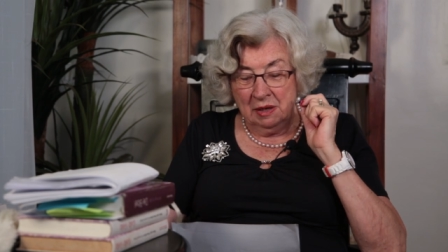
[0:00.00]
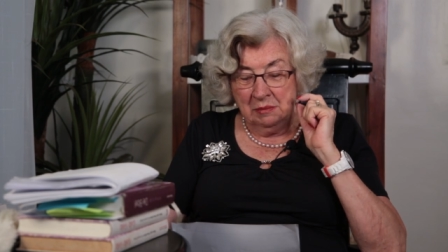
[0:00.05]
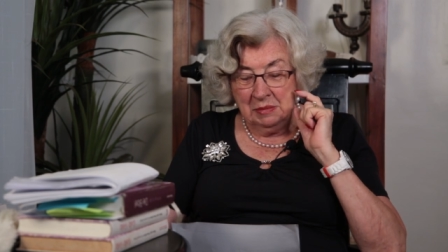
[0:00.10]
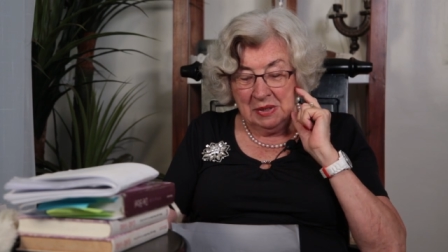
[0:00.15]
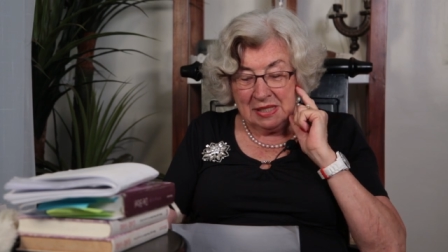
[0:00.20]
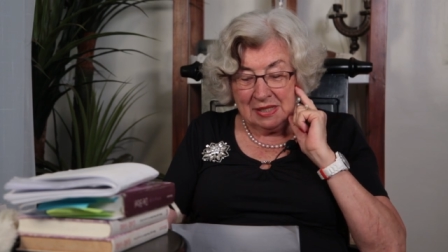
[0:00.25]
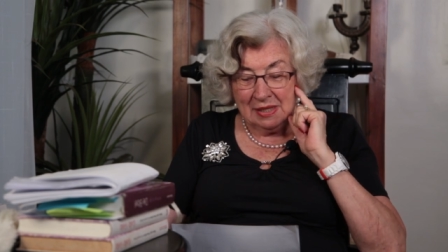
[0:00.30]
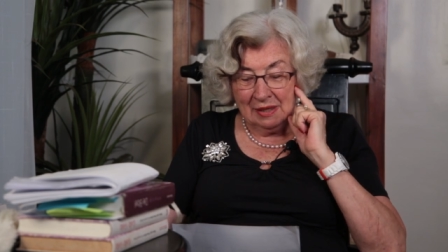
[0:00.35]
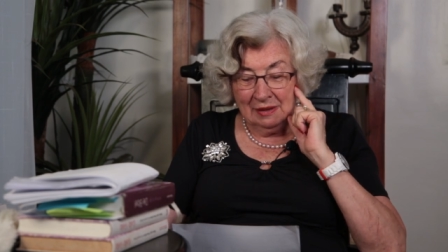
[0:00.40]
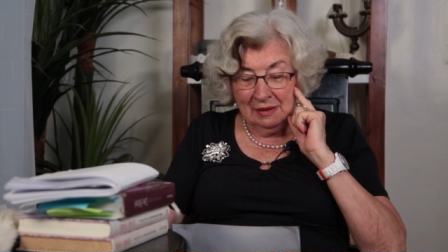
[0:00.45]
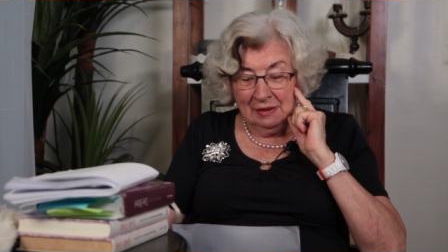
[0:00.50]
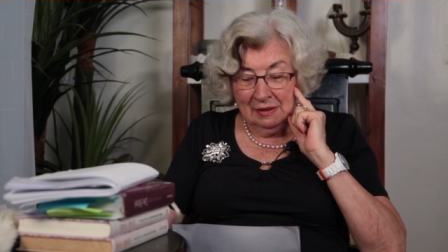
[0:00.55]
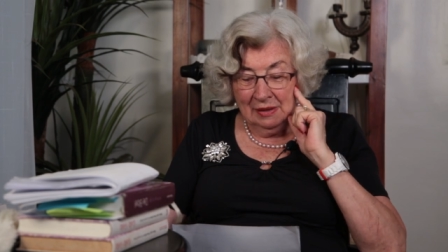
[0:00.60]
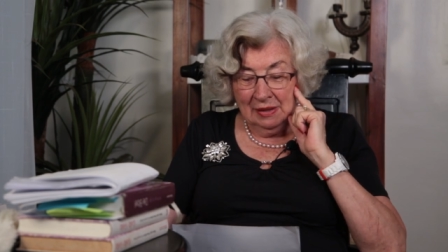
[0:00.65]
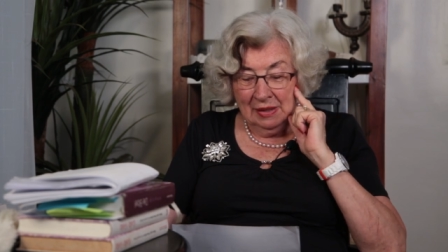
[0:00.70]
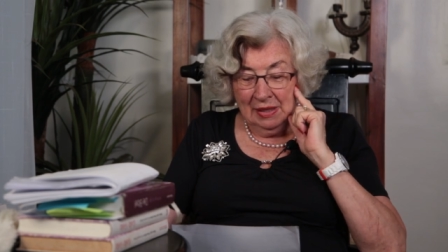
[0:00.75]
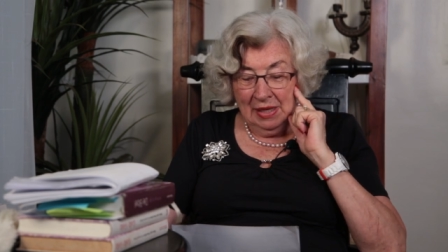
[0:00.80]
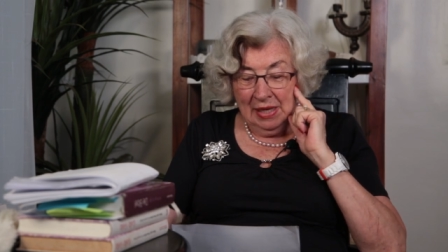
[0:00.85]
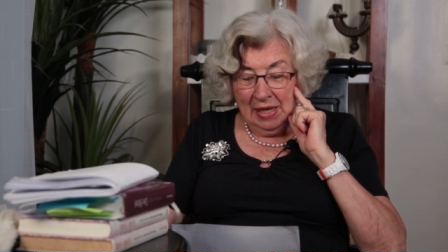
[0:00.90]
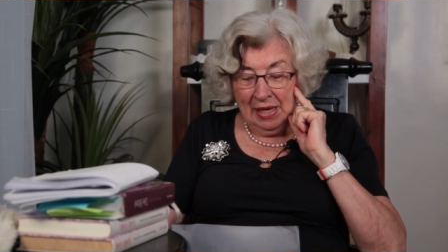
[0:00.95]
a missile,
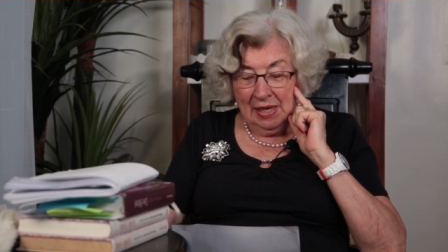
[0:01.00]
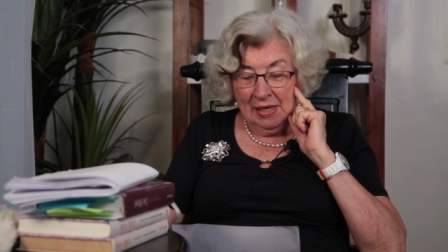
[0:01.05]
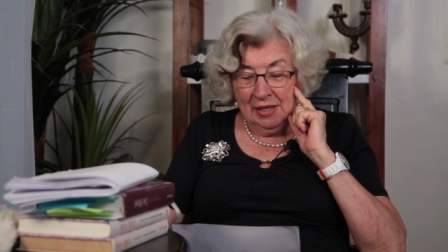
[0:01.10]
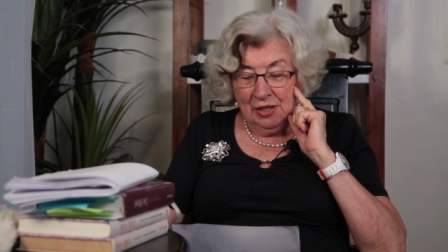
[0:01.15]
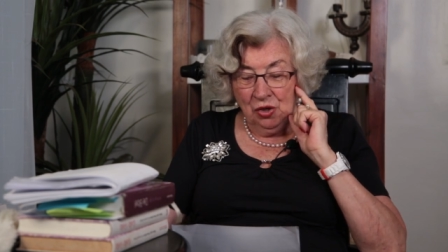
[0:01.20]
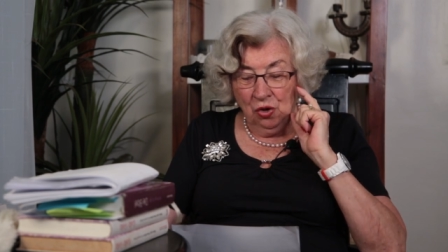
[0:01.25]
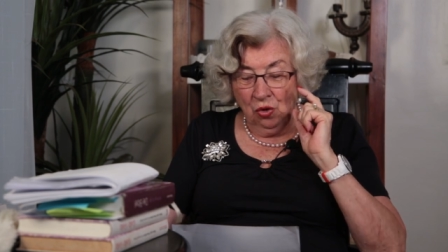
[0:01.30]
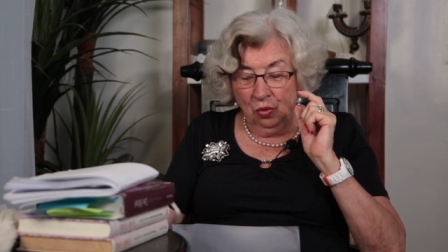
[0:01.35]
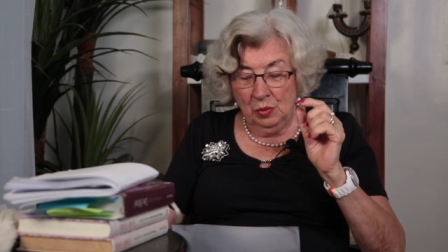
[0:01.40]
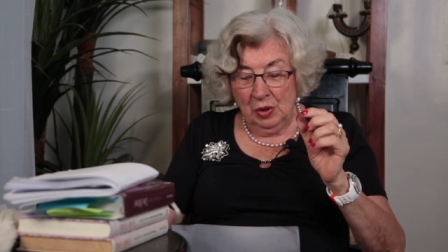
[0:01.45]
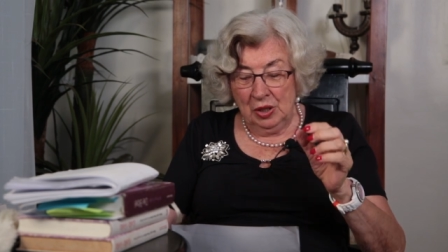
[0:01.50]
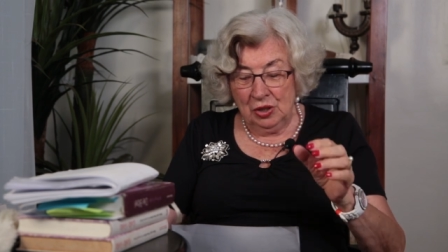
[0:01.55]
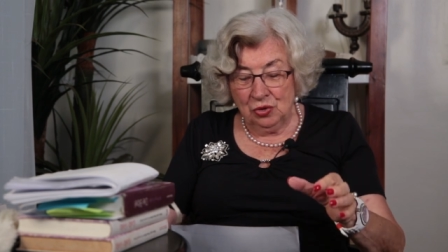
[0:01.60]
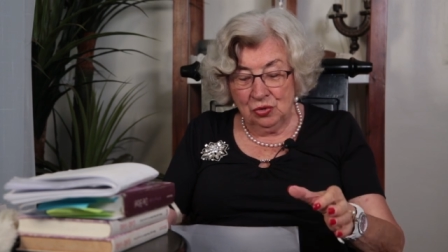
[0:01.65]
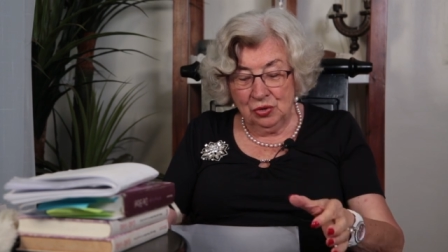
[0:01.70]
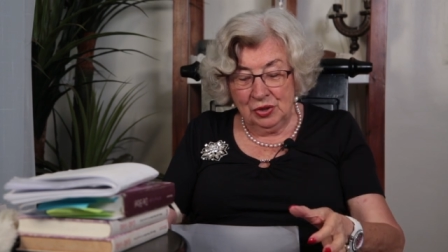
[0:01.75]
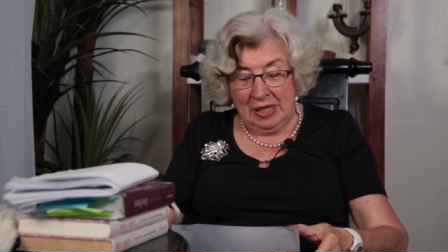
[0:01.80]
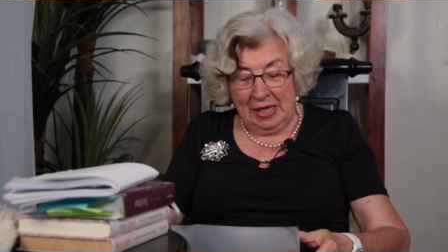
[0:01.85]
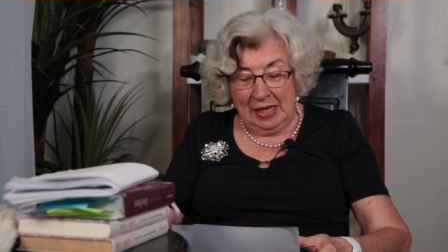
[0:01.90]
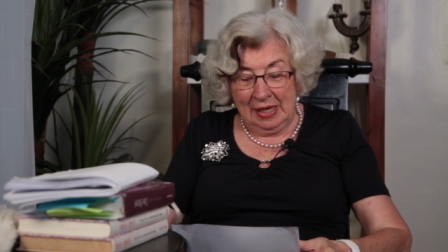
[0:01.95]
and no one
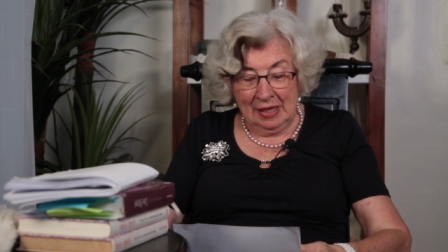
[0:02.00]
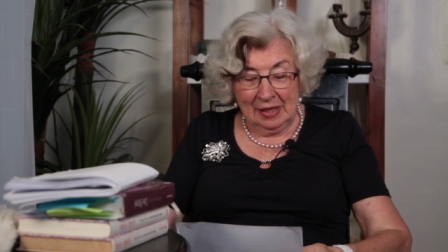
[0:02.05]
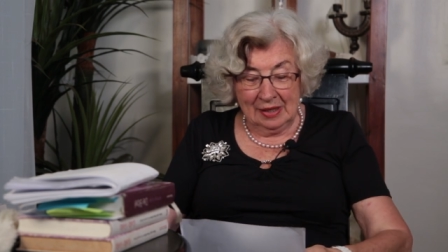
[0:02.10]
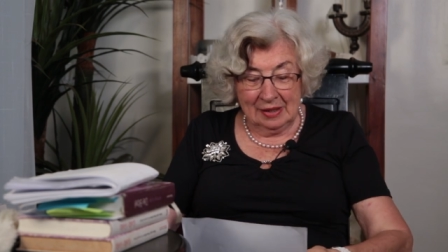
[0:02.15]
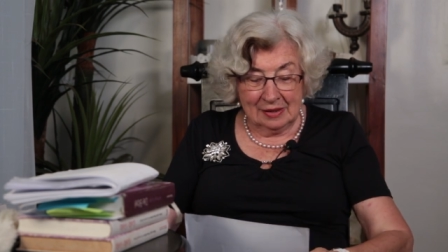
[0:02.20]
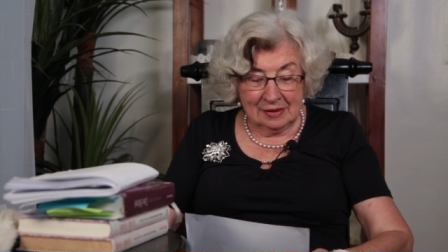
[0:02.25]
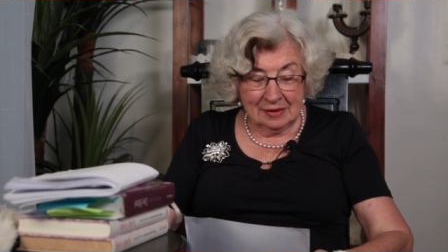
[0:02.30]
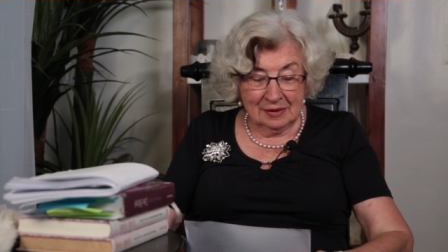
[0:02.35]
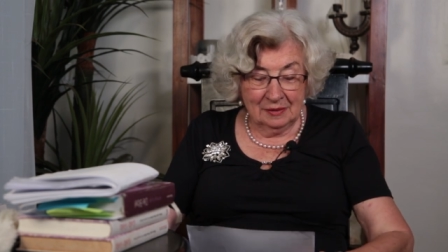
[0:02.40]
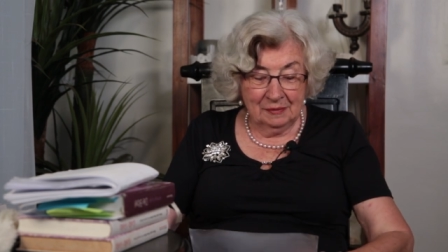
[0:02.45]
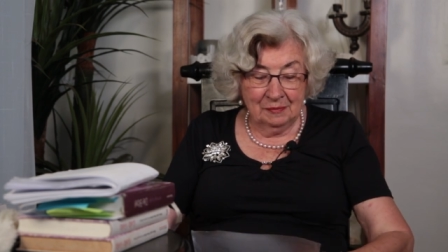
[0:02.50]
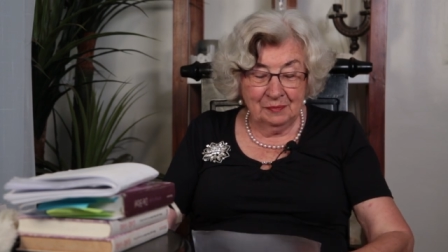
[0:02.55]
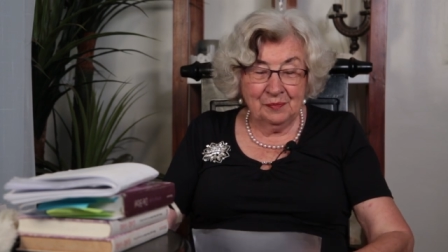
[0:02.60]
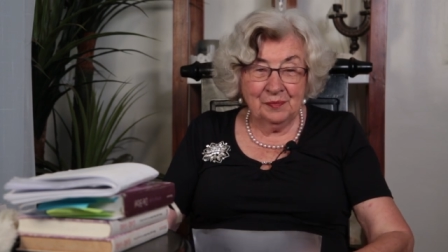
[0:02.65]
could handle it.